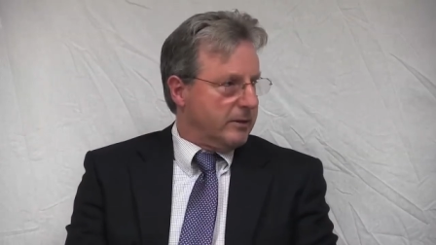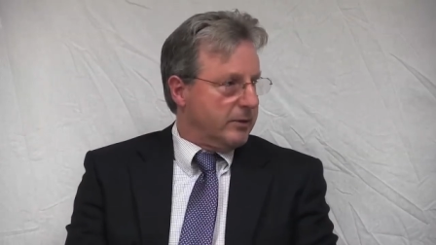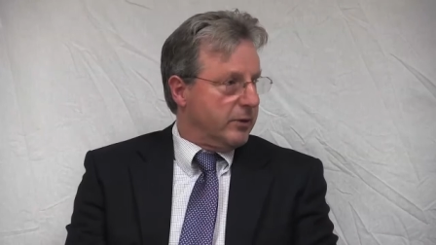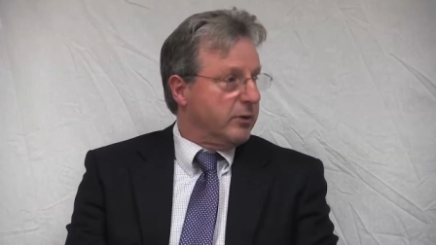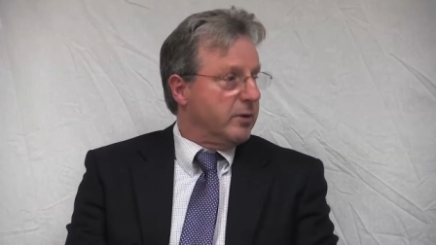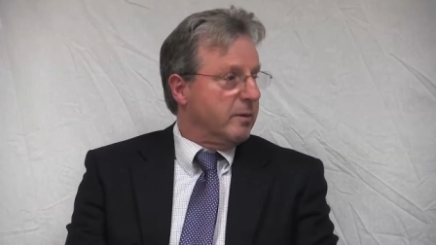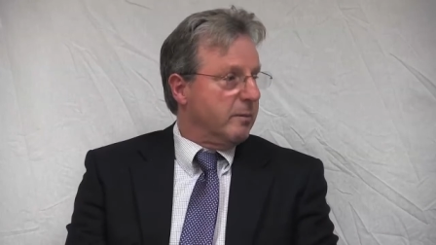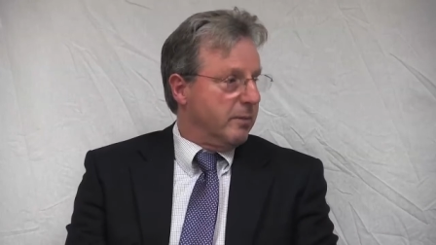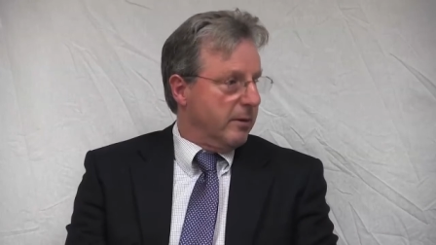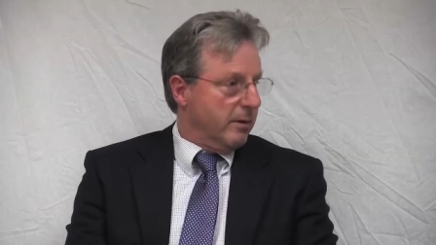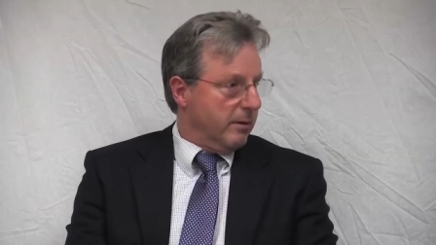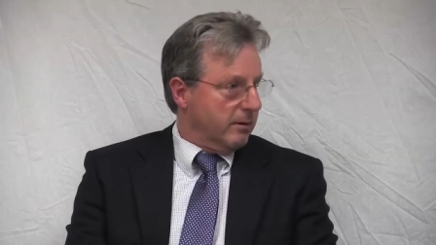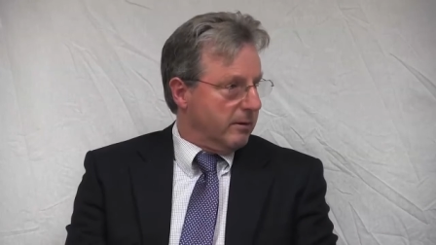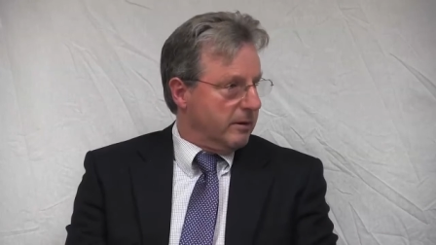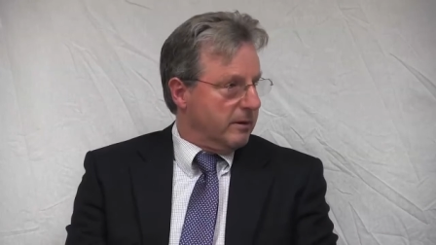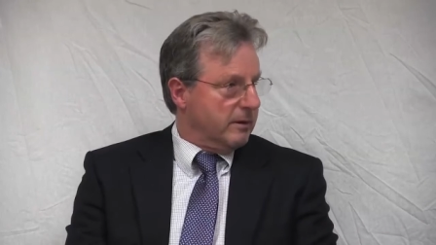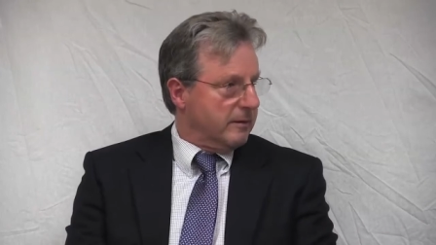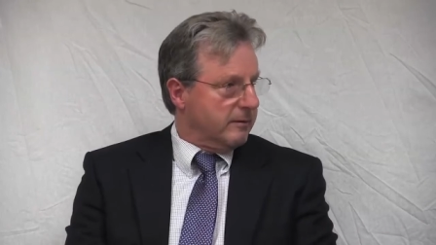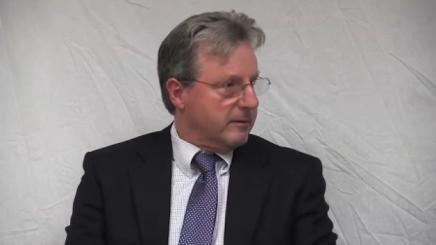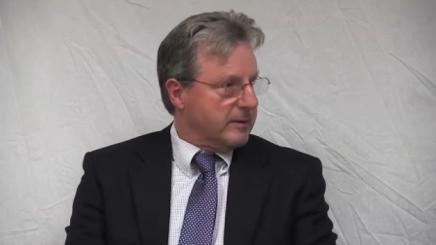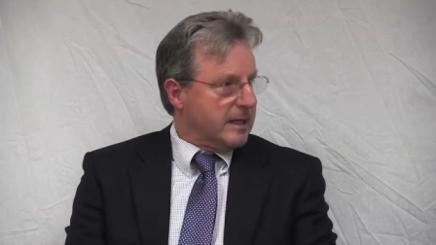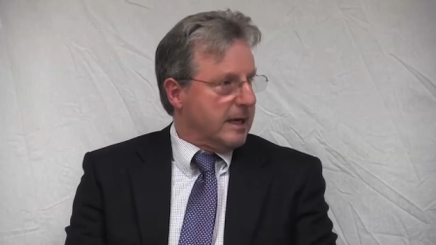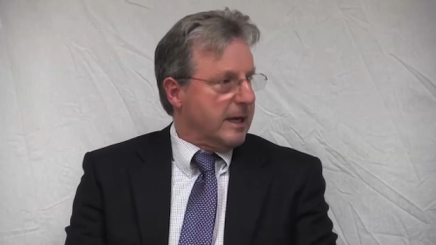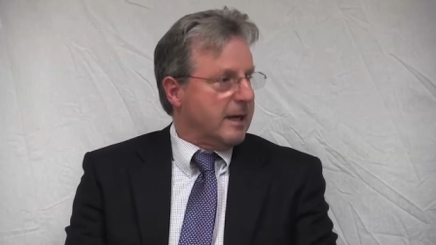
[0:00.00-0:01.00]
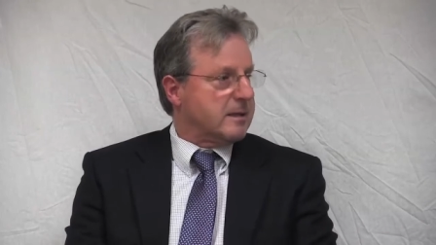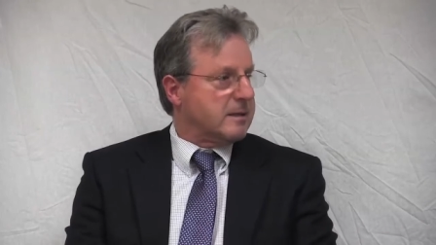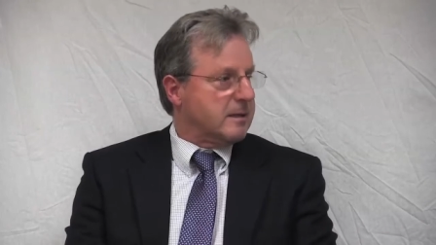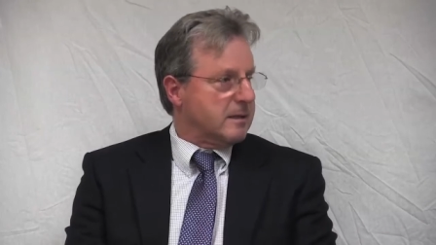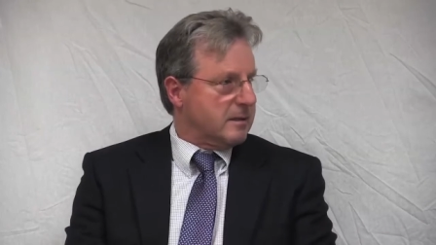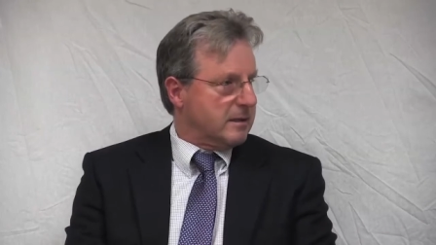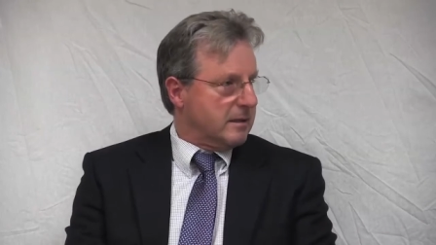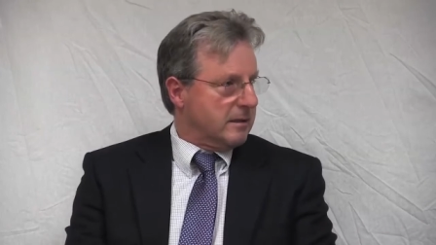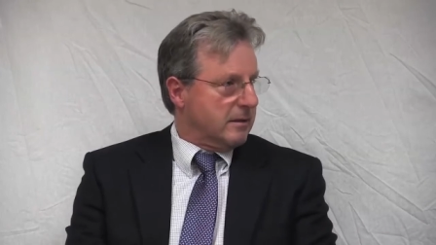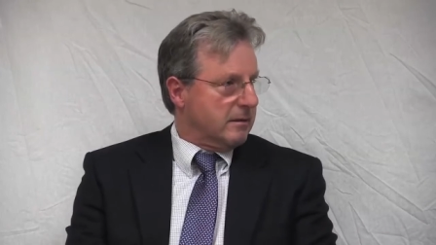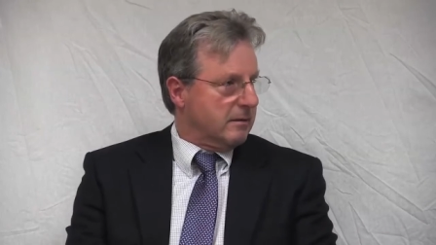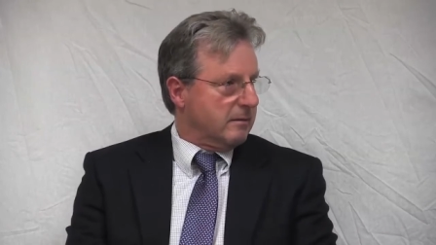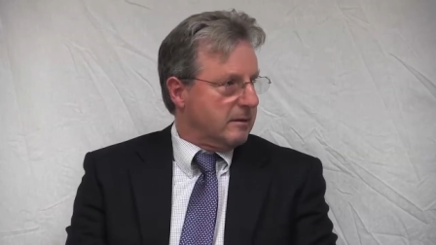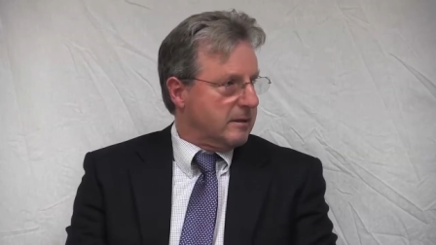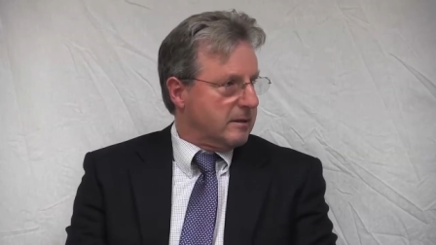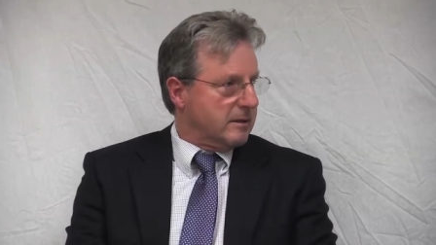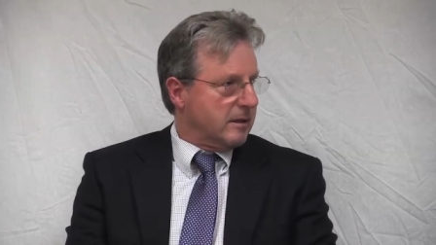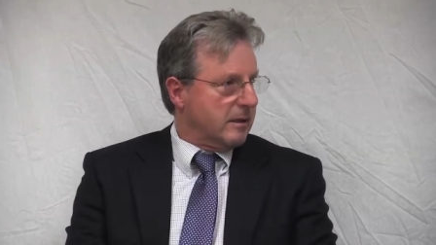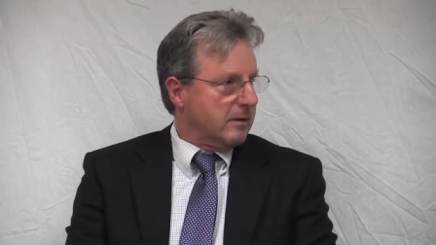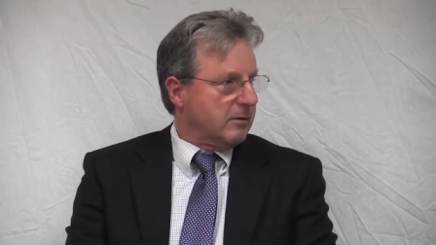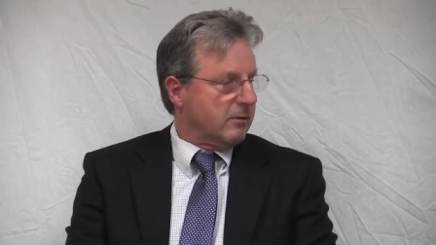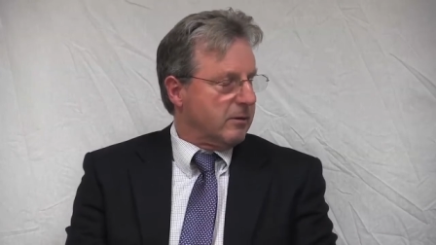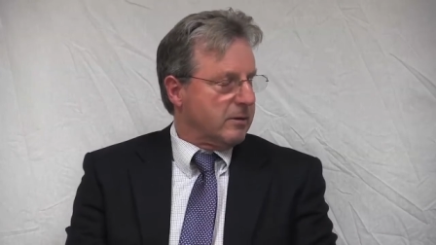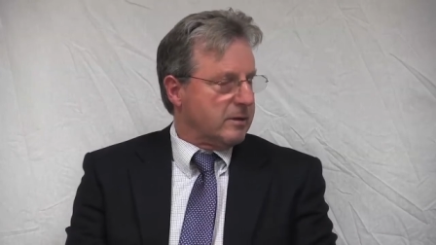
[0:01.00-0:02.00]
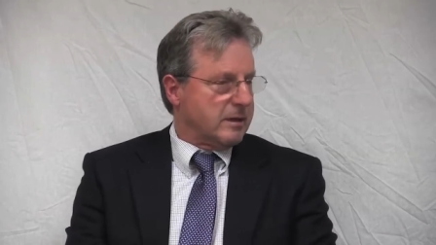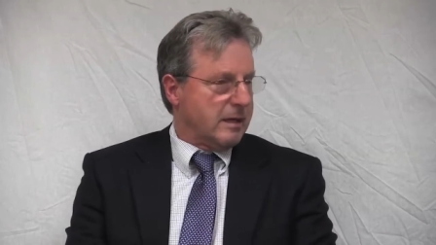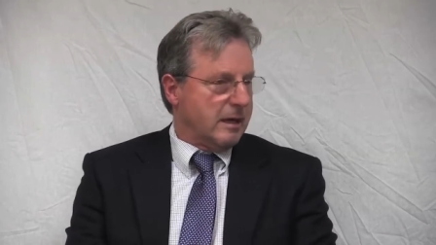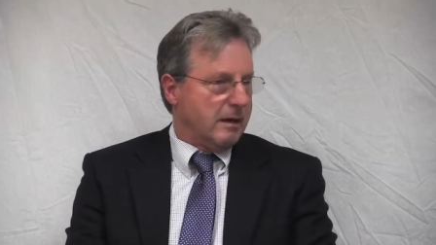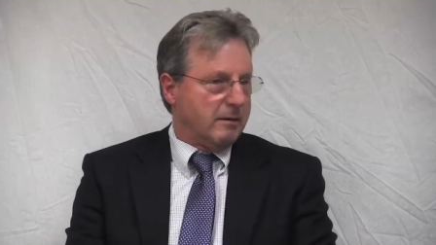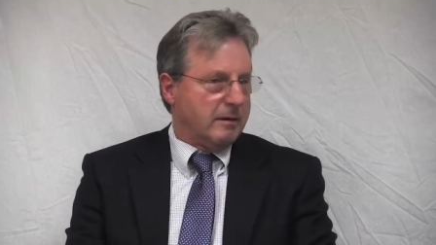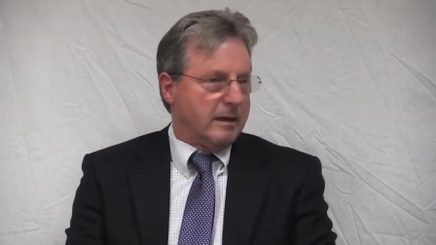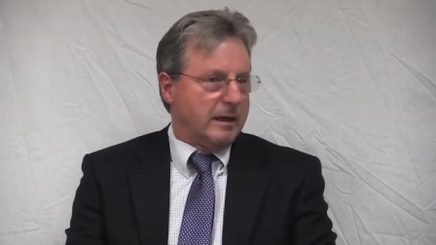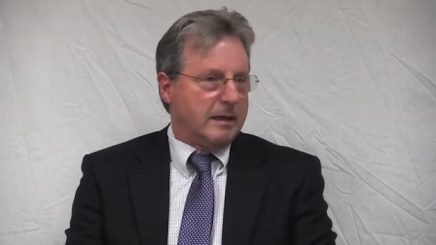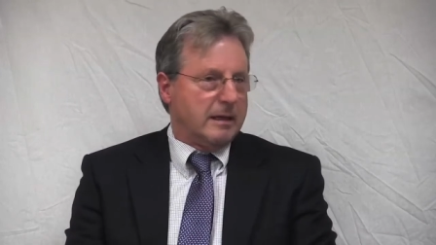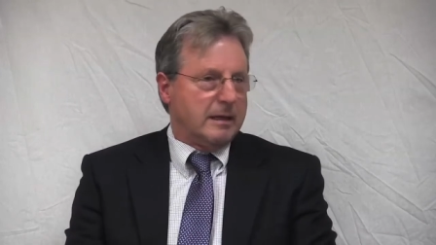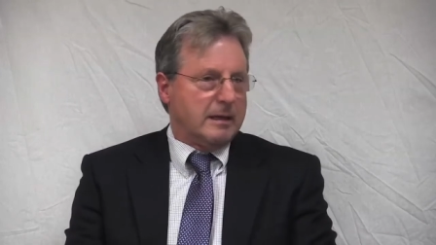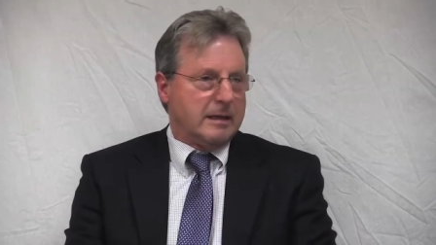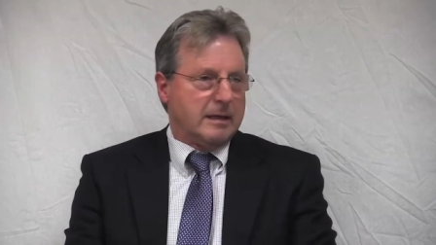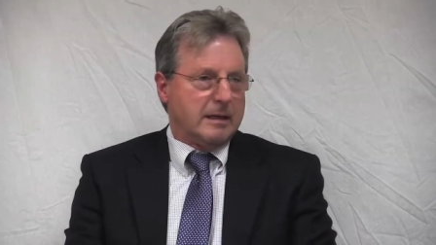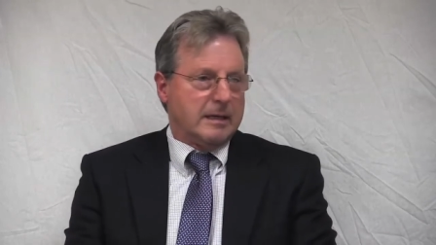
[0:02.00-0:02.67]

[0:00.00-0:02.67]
I know the burden of taxes here in St. Lawrence County.